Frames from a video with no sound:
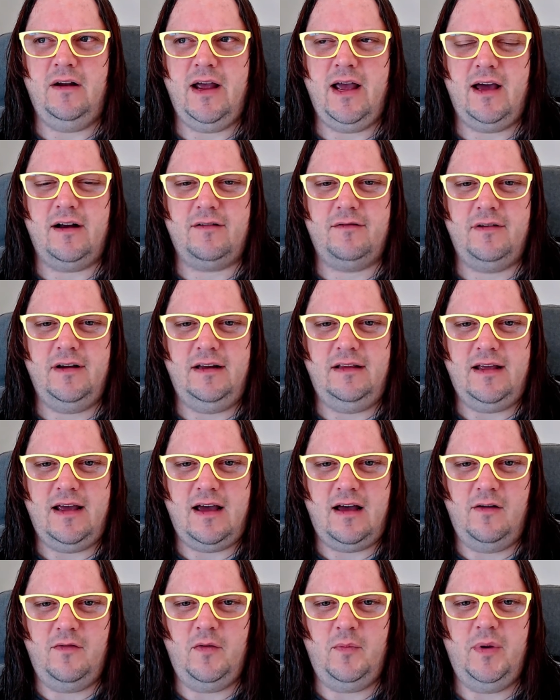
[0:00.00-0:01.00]
to read the
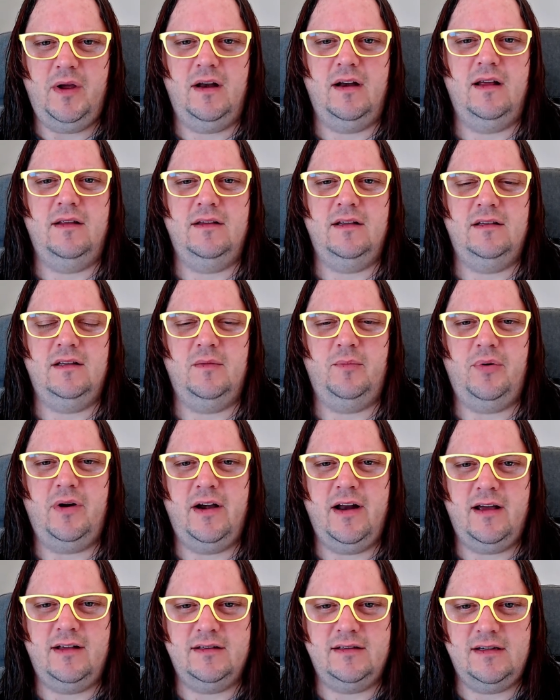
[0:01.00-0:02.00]
alphabet, and then the
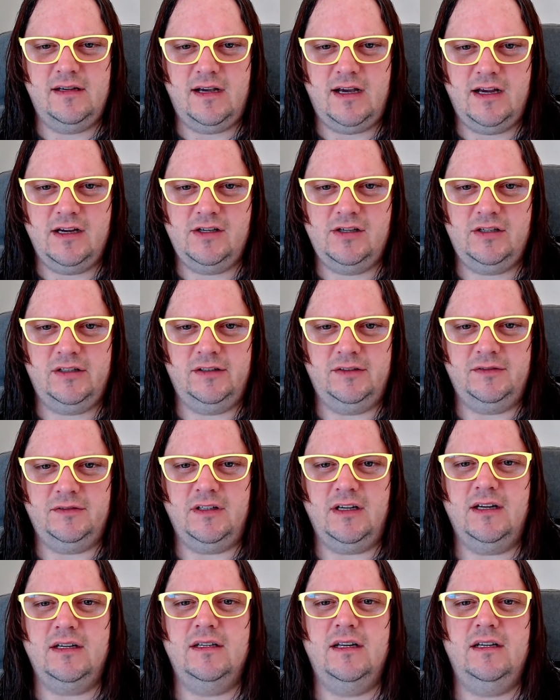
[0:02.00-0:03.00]
pronunciation,
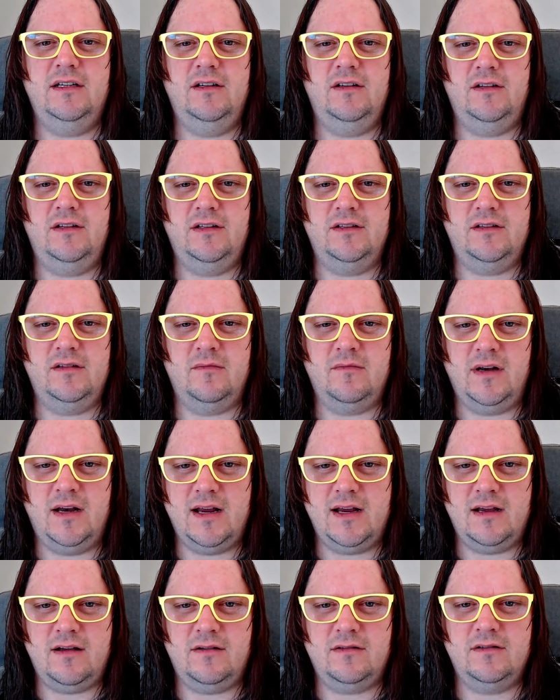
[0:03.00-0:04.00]
and then you learn some
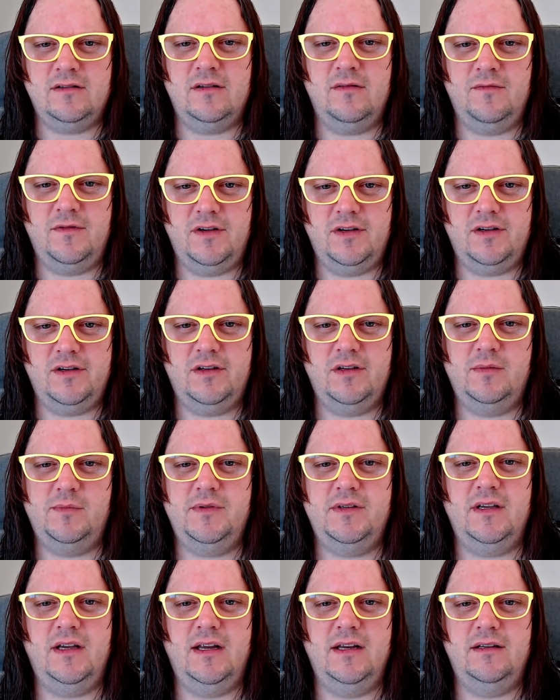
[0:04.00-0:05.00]
nouns and
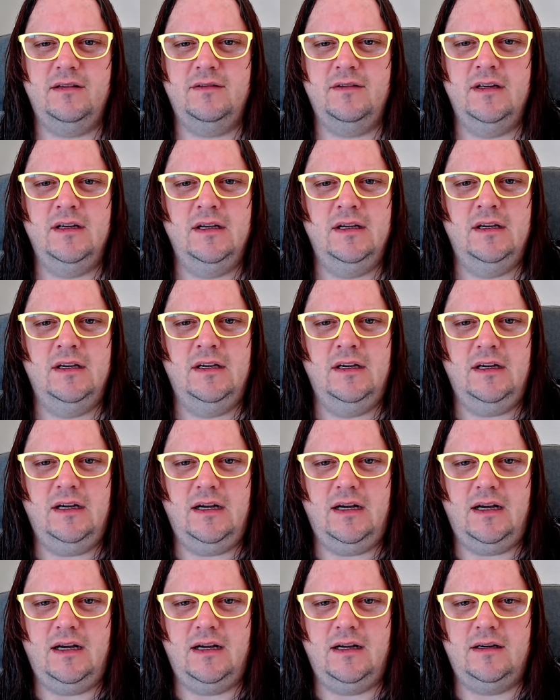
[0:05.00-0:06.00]
verbs and
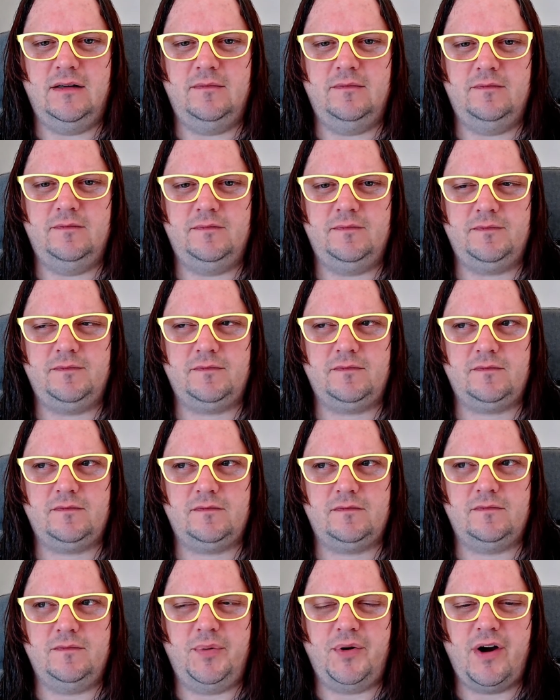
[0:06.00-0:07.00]
um,
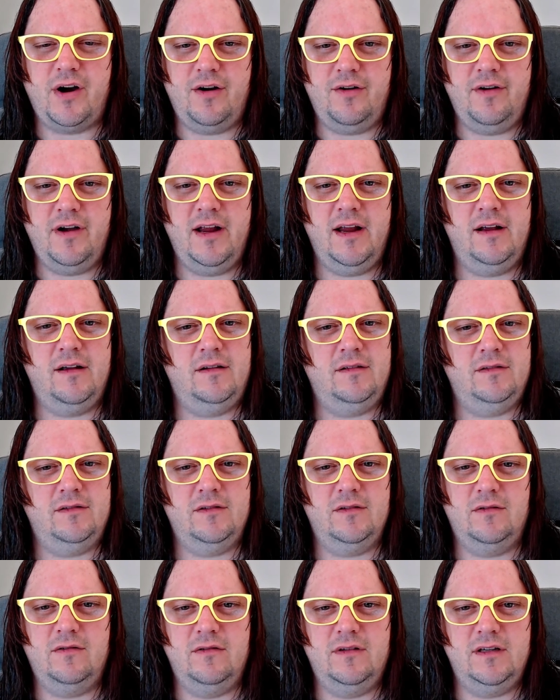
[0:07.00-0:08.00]
pronouns,
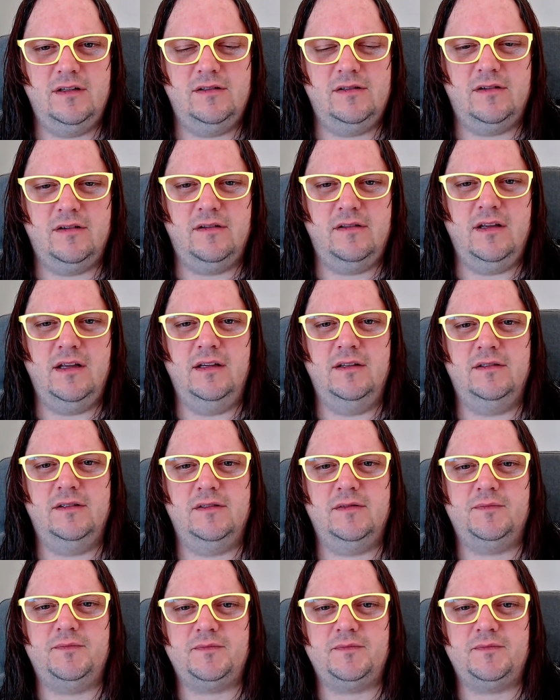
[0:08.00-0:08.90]
all these sort of things.